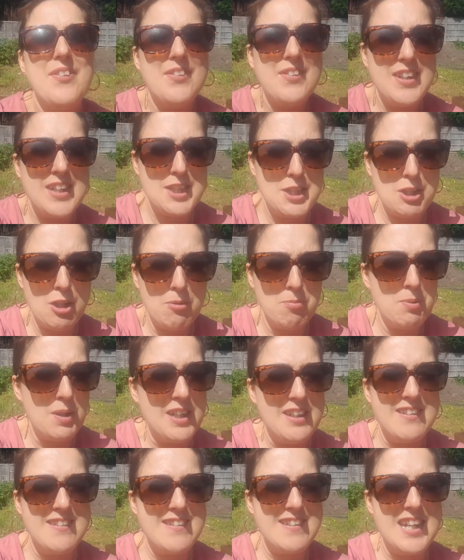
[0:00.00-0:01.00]
the
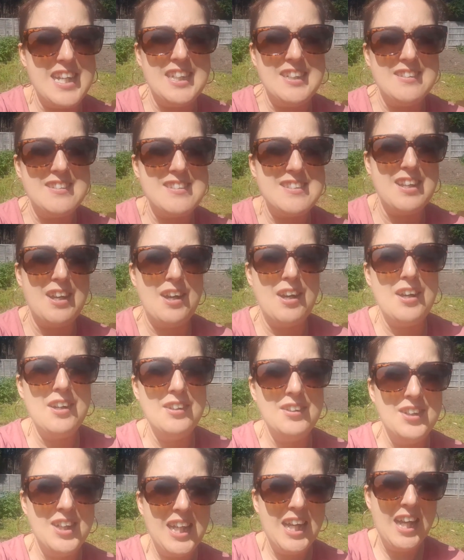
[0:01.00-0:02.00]
shopping centre
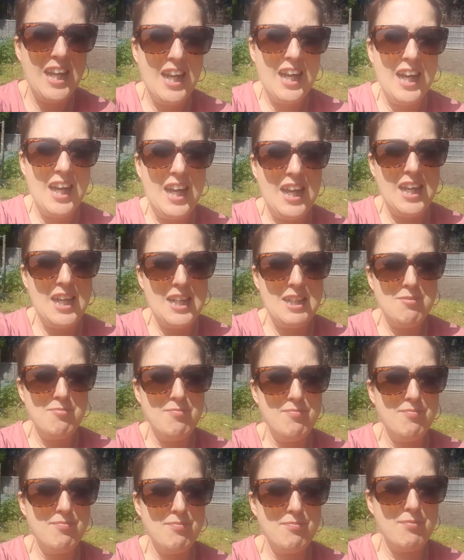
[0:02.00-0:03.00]

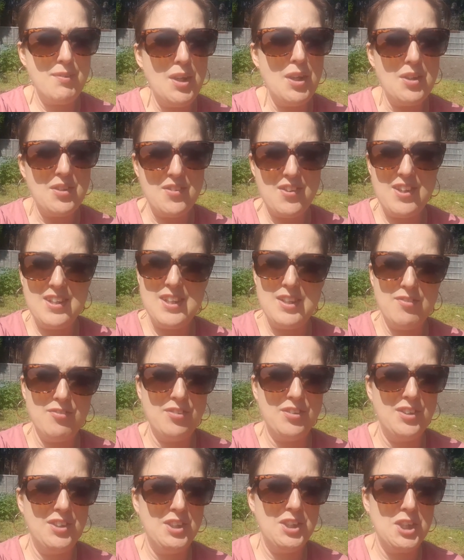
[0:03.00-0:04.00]
um, lots of
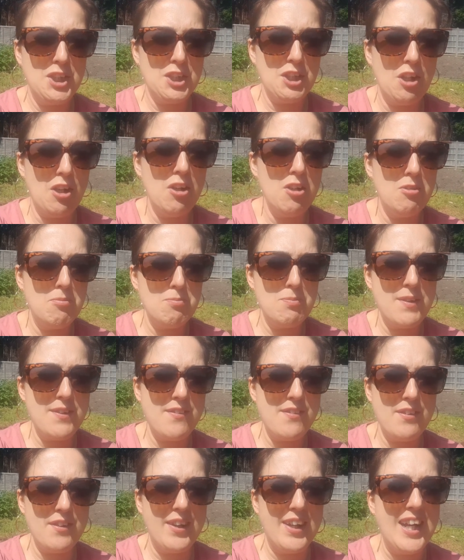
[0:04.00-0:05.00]
different
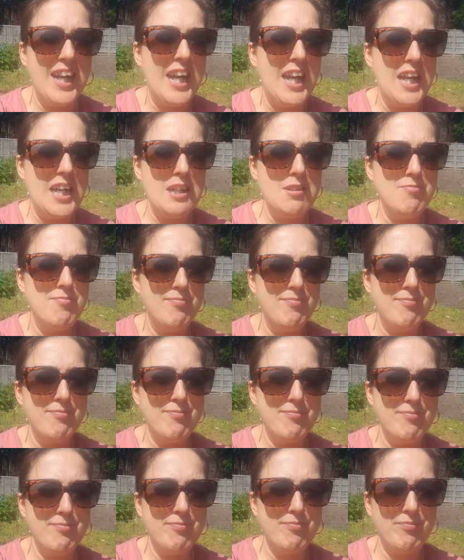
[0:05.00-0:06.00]
shops um,
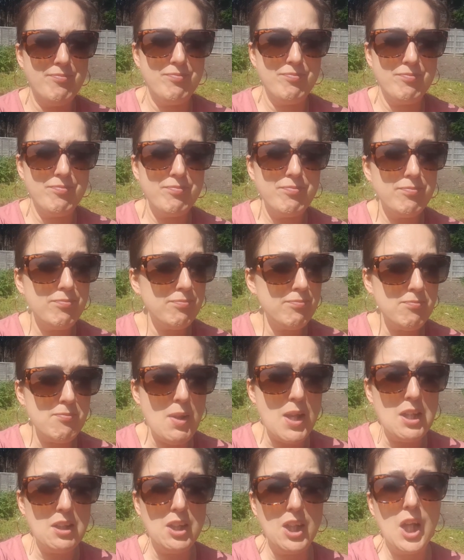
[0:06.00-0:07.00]

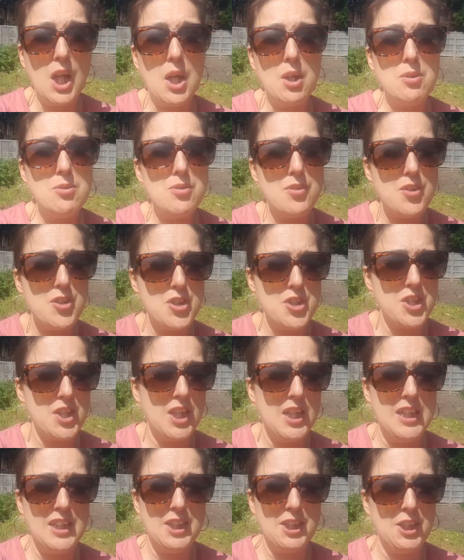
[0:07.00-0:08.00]
and closed
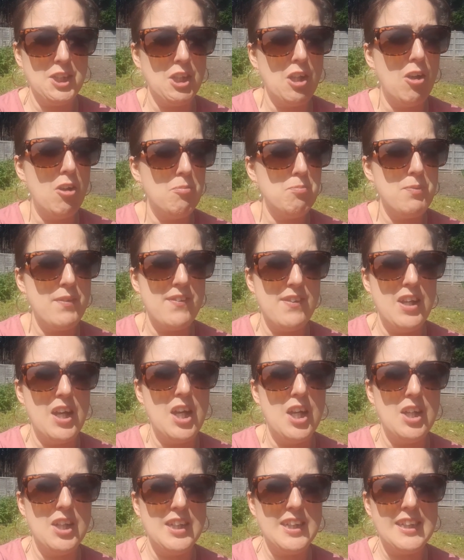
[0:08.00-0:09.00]
uh, shops
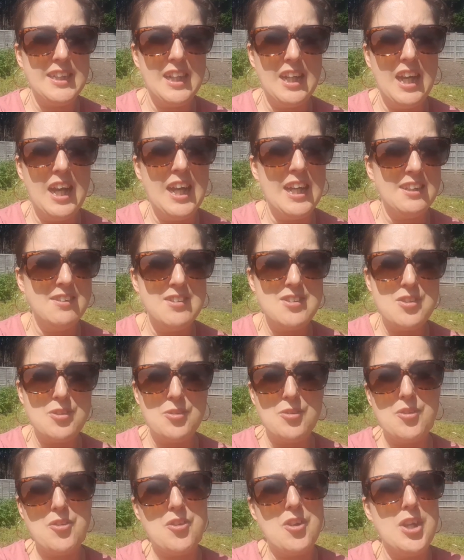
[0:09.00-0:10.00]
like and
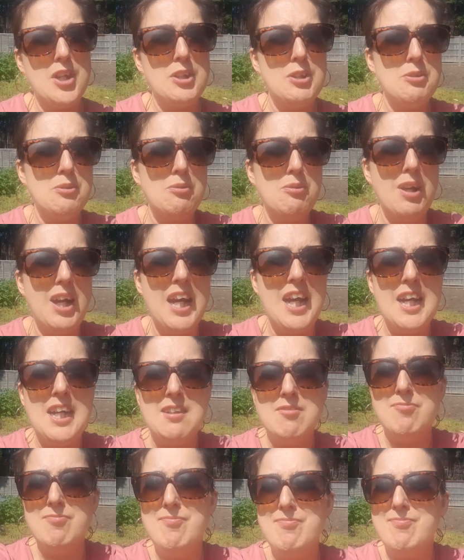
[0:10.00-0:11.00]
also
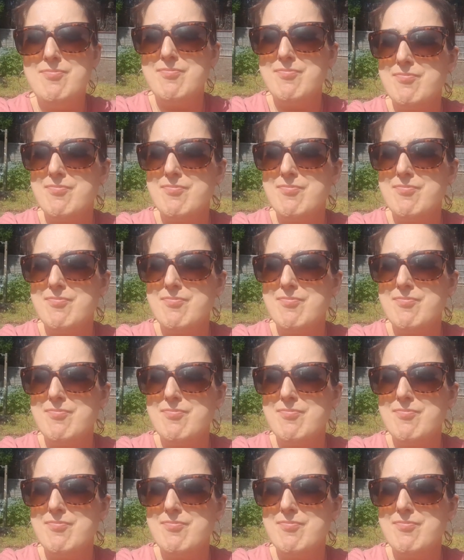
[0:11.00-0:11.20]
um,